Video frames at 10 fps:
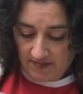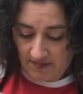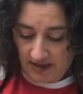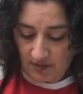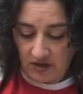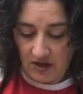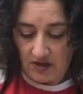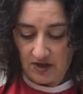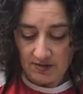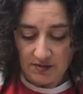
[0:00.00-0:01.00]
like when
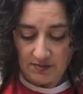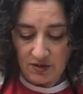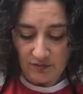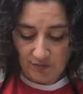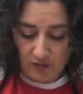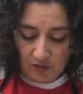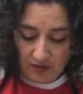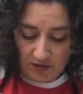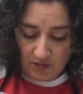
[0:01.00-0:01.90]
sometimes you fold